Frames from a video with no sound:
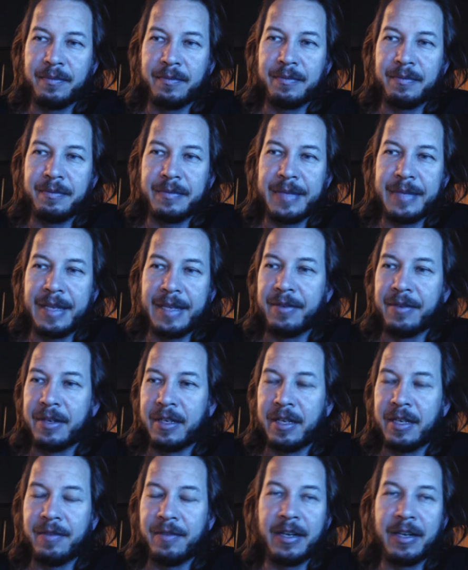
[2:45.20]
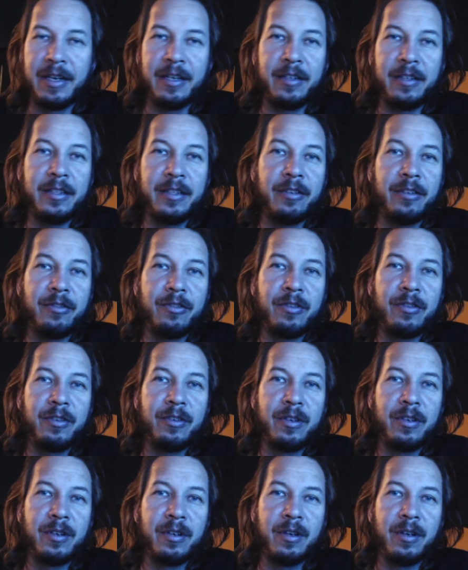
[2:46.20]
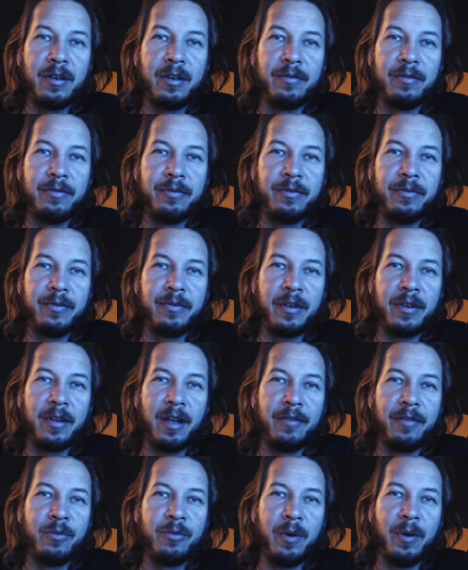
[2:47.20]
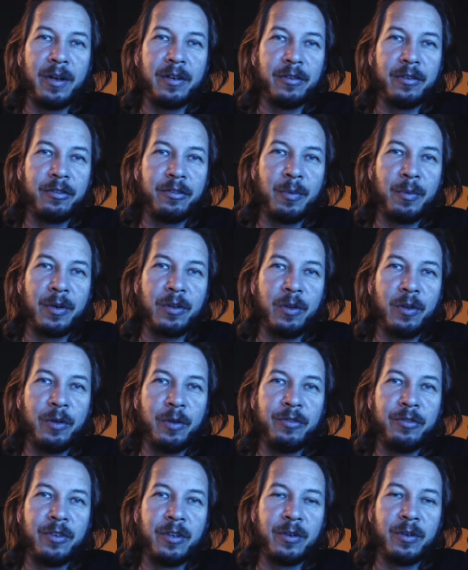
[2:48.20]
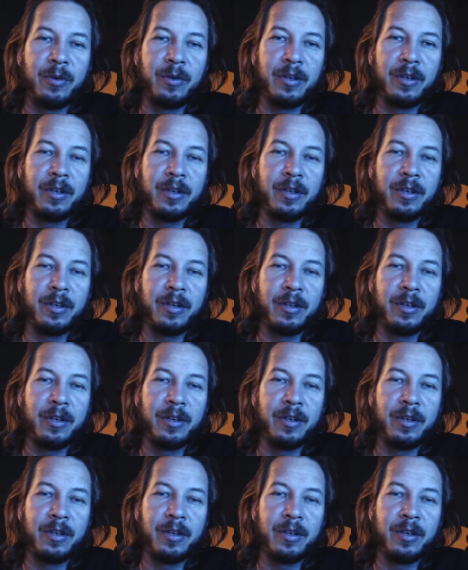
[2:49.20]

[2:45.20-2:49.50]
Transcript: even an illness of a loved one or someone close to you, or